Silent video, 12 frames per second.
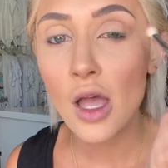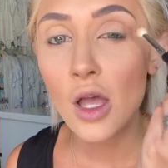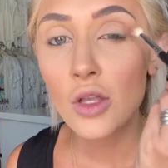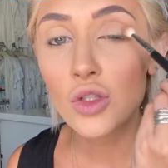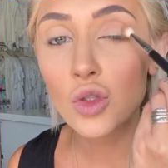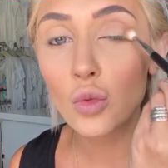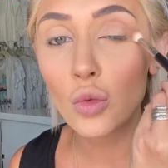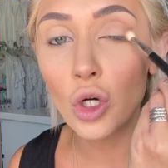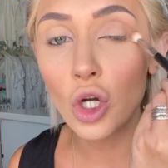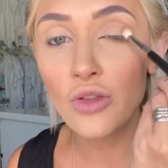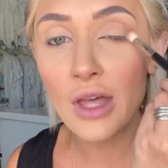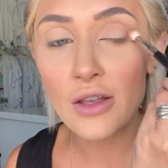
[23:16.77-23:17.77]

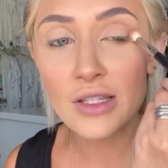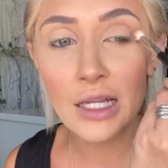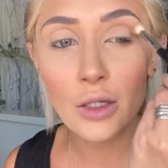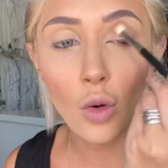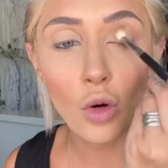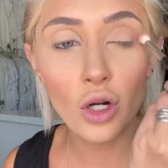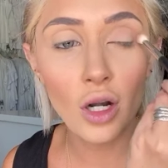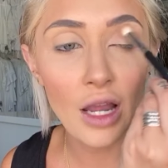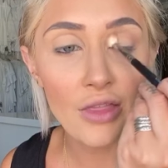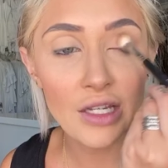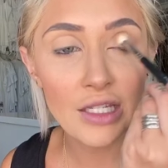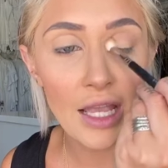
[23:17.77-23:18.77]
swirl an outside corner
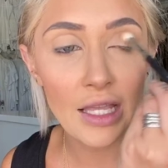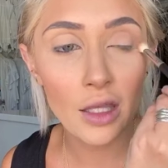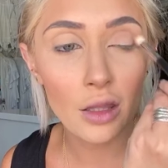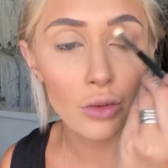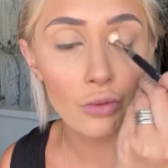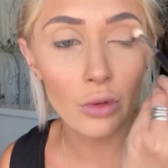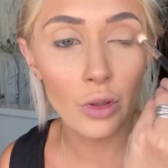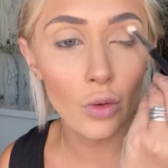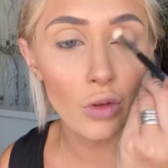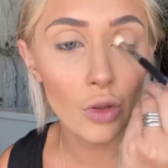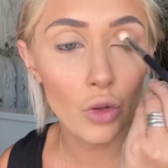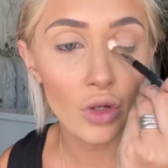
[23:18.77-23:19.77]
and then take it
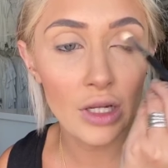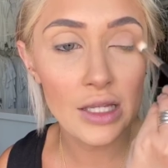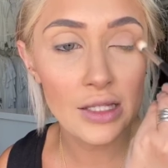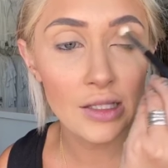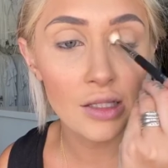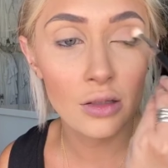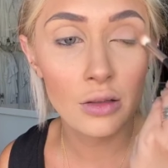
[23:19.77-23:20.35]
through the crease